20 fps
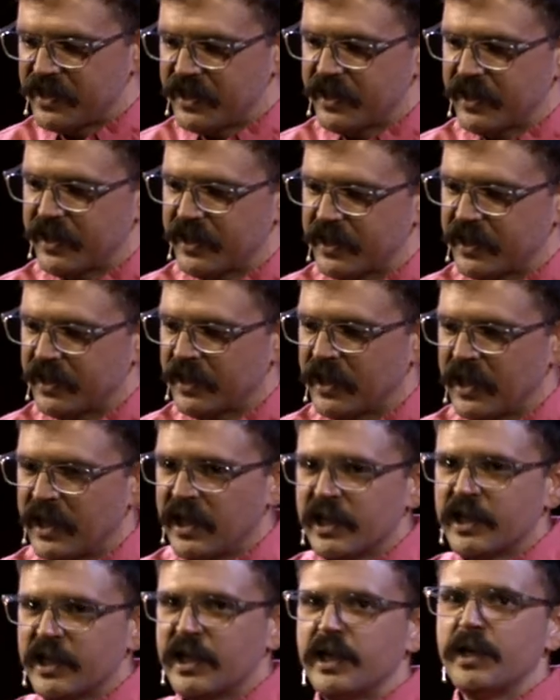thing,
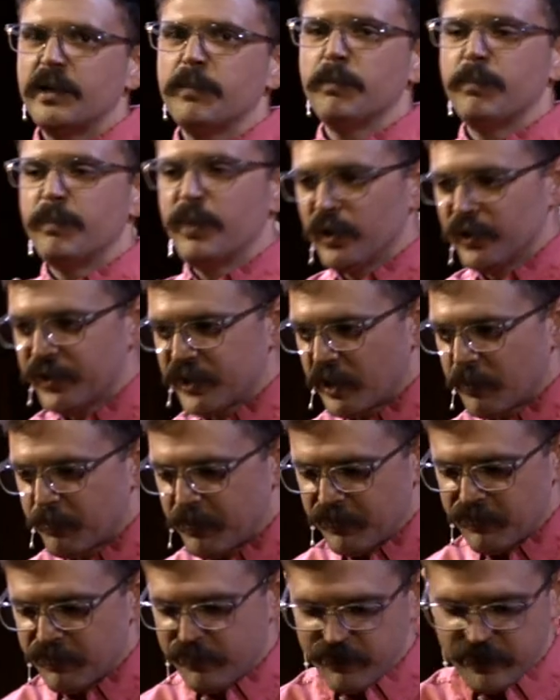getting built up
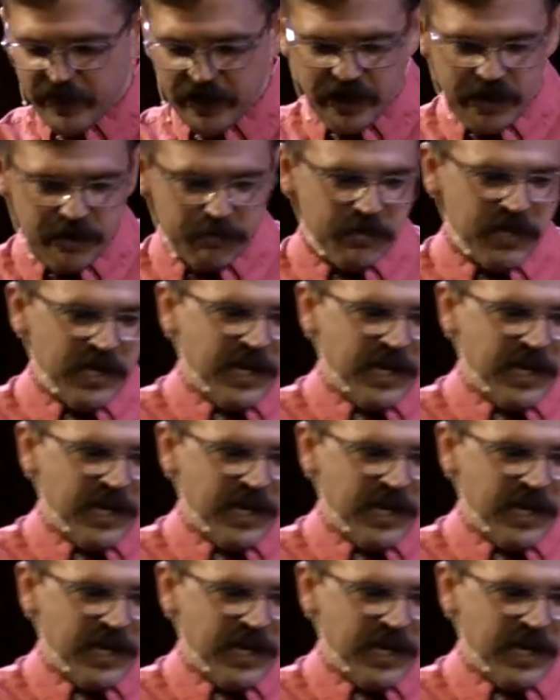in fame,